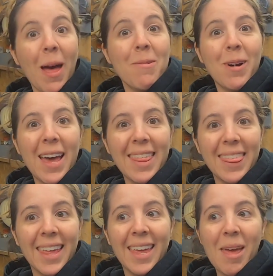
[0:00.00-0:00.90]
with.
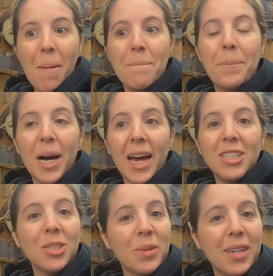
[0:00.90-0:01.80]
But I
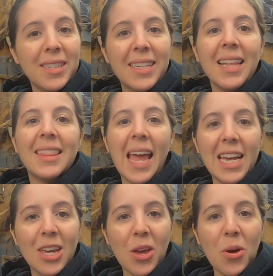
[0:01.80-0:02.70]
just wanted to say
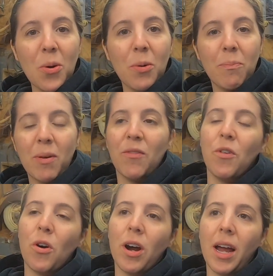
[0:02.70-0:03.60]
thank you
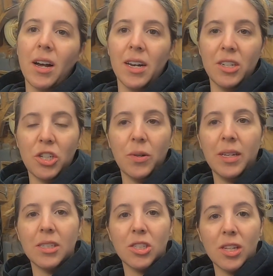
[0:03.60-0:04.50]
before I got into
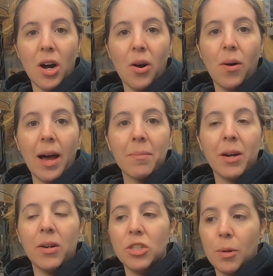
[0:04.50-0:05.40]
it. So I'm
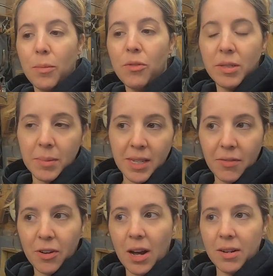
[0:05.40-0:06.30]
going to move some
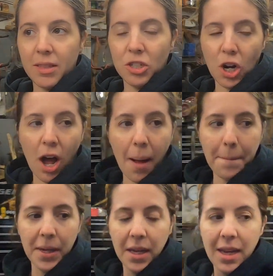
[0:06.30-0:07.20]
stuff around in the
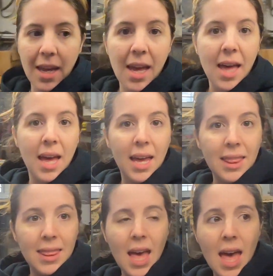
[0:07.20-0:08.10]
shop,
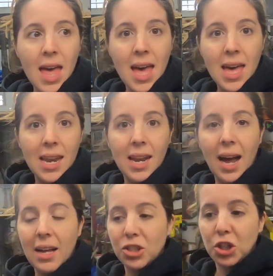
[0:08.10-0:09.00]
and then
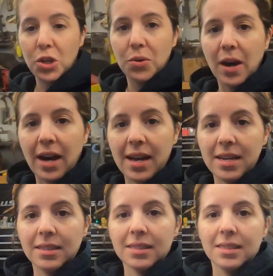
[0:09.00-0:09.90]
I'll show you
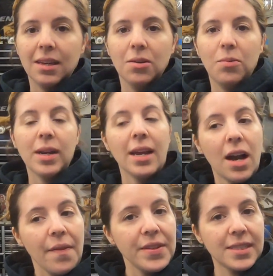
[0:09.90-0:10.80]
guys when I
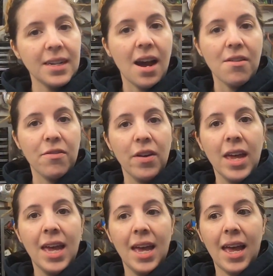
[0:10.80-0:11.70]
got the stuff,
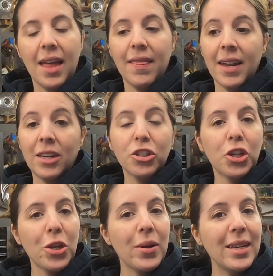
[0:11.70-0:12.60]
and then I'll show
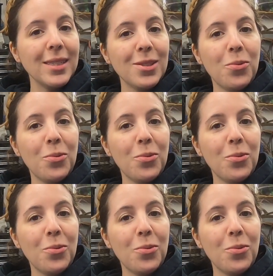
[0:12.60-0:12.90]
you guys the